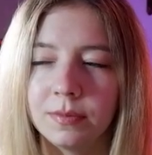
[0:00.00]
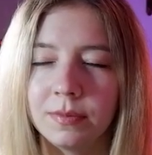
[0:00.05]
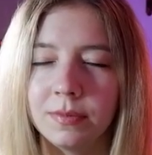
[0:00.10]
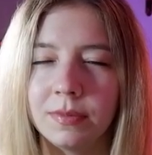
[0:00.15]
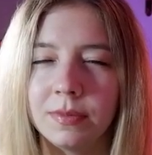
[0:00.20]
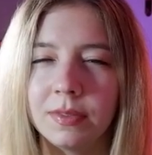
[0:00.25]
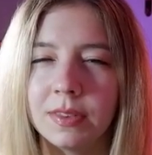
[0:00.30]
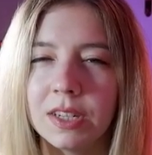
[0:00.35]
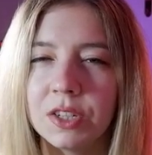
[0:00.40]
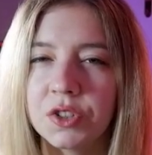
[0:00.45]

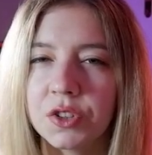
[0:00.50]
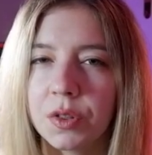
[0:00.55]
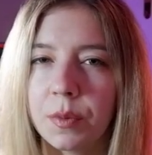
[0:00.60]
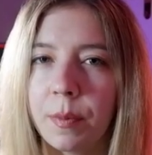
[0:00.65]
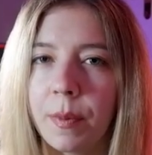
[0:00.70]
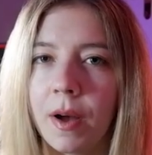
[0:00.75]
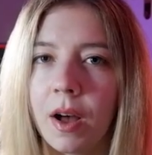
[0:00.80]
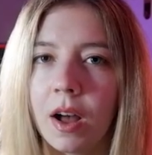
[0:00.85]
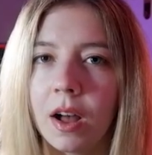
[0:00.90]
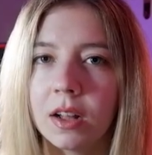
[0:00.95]
These are the
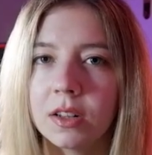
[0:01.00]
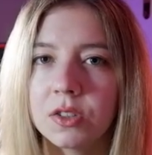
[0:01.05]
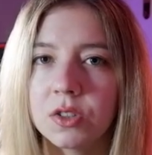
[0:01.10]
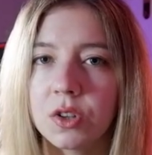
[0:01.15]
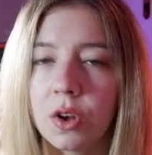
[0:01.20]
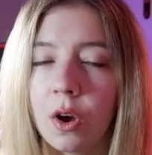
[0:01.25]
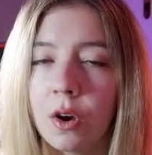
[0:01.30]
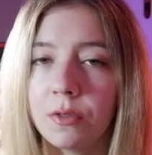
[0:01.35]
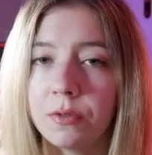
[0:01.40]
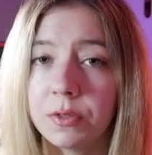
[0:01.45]
parts
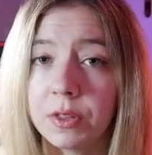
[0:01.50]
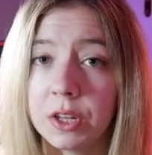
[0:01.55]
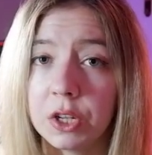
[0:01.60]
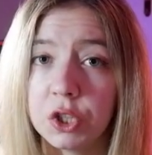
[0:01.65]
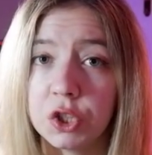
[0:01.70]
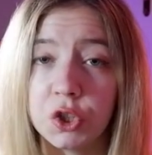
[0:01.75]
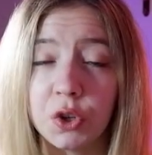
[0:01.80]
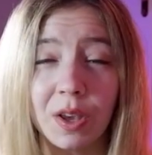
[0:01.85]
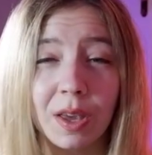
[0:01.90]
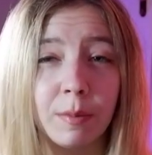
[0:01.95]
of the
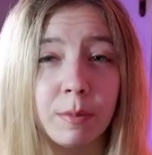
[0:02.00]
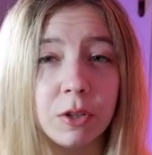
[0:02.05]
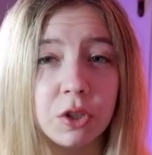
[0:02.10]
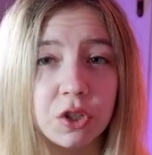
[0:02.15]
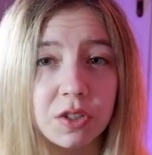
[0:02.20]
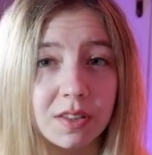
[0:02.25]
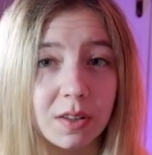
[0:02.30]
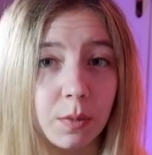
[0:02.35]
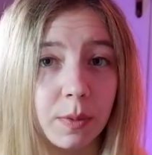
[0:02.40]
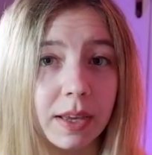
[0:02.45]
two images
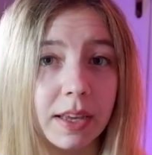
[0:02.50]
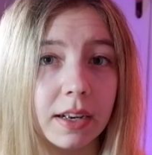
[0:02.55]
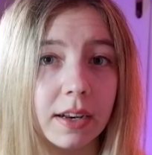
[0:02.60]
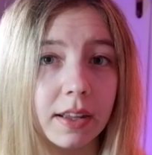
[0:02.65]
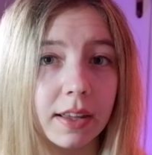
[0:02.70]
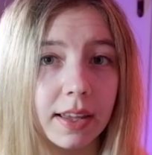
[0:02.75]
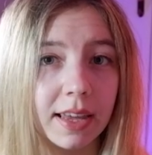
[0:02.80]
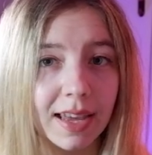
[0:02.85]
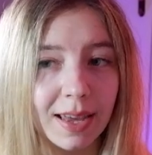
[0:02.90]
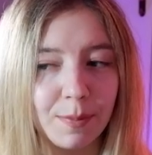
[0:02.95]
that we're going to
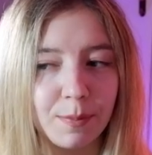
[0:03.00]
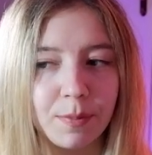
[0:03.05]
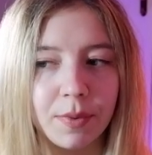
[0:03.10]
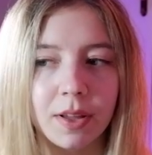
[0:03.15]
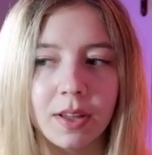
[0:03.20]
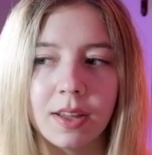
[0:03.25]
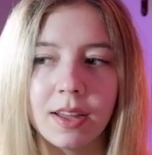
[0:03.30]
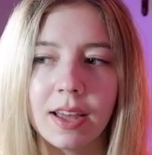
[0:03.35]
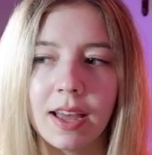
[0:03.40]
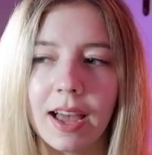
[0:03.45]
keep,
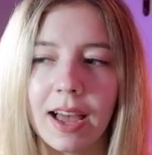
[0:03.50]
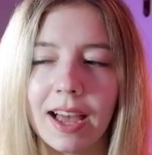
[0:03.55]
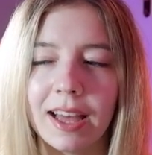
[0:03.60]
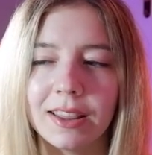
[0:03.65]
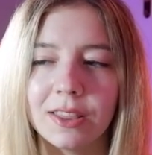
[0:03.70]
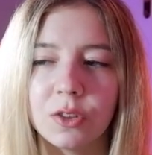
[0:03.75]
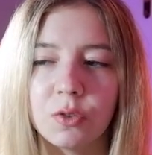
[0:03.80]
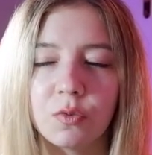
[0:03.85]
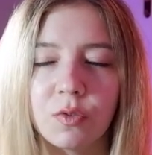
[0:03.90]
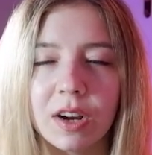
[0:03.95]
and
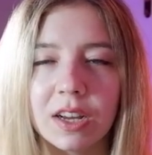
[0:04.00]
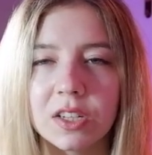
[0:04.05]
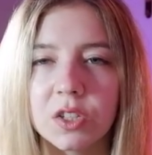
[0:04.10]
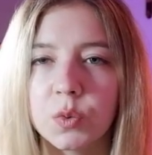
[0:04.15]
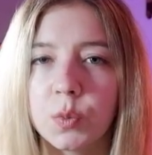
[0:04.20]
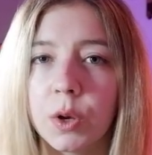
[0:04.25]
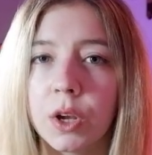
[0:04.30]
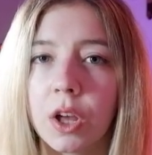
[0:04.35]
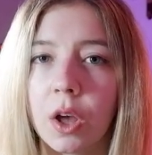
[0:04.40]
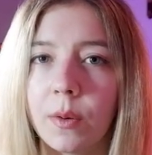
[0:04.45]
the rest we're
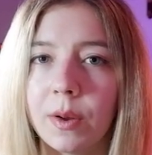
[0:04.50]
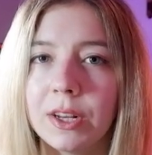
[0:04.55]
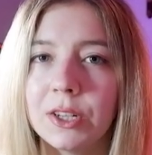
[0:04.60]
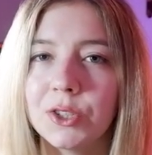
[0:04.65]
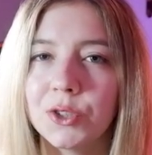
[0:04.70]
going to